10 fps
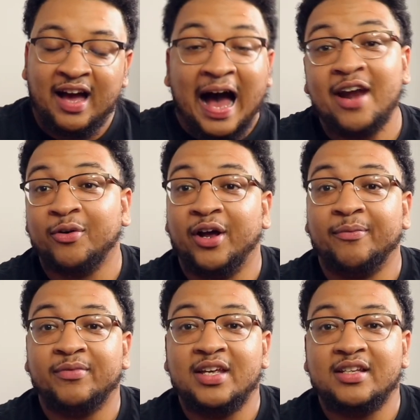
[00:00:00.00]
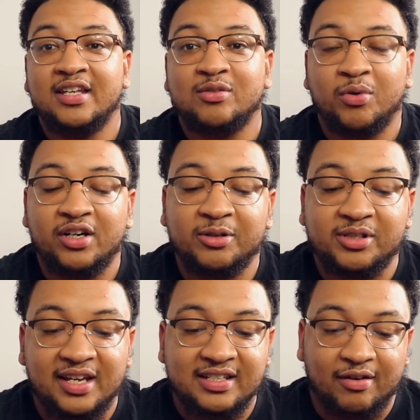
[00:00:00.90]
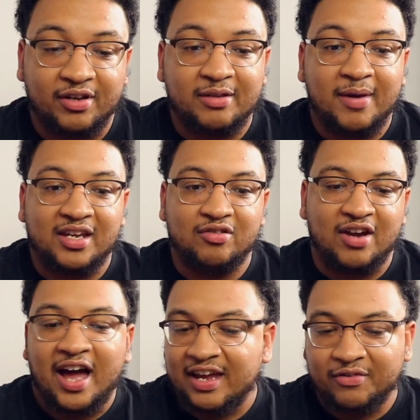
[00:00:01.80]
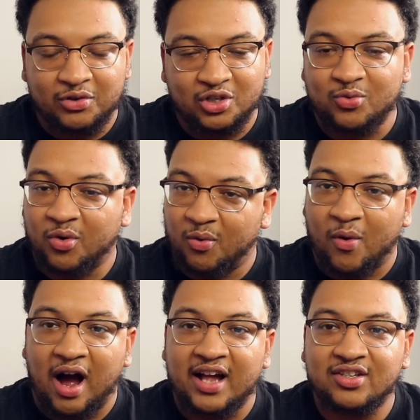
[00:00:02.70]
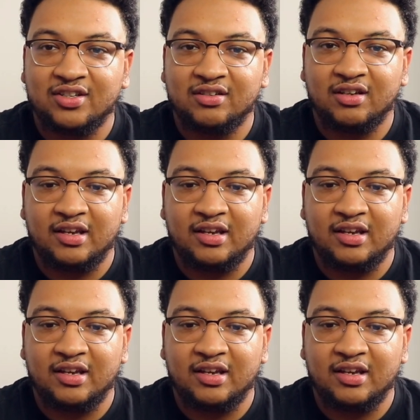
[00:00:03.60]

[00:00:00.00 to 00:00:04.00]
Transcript: I don't know. It's one of those things that really make you not even just want to watch.